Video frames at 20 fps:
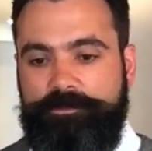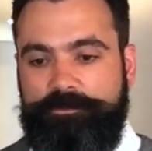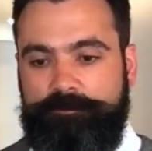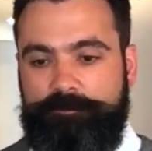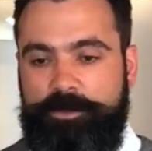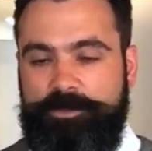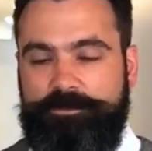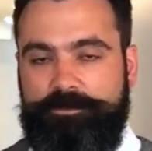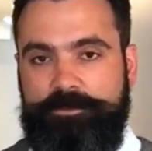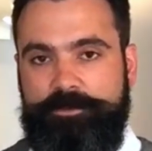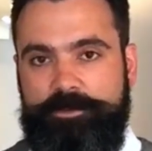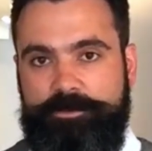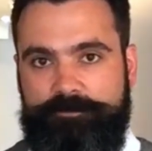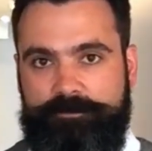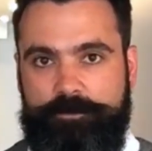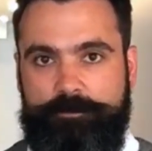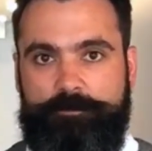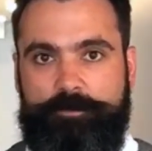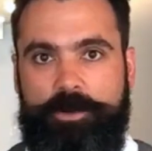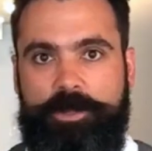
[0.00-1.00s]
especially
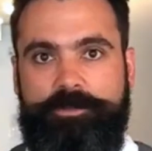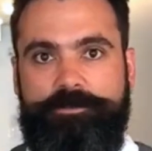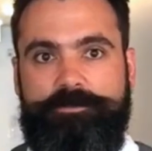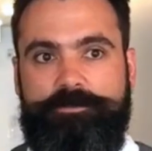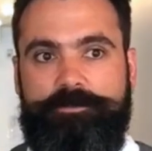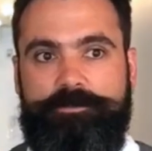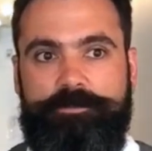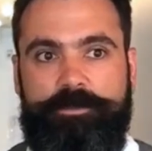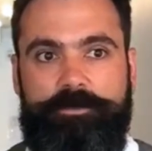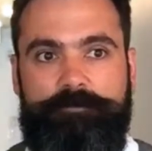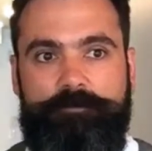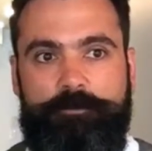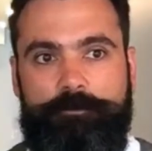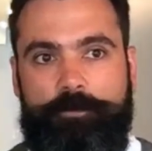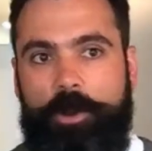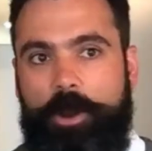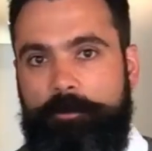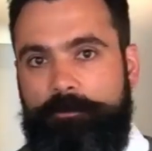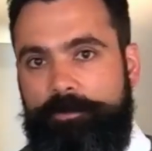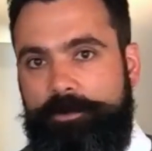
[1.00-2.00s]
if the price of the
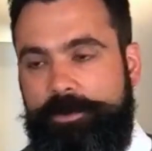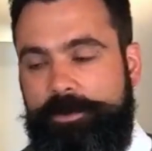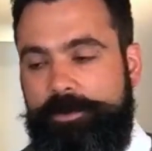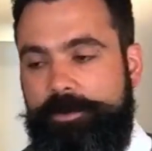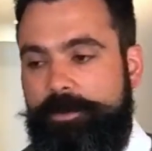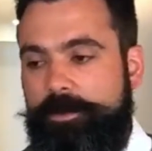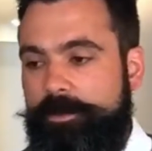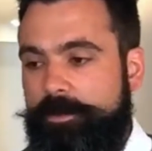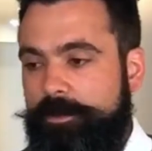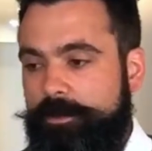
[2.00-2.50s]
property,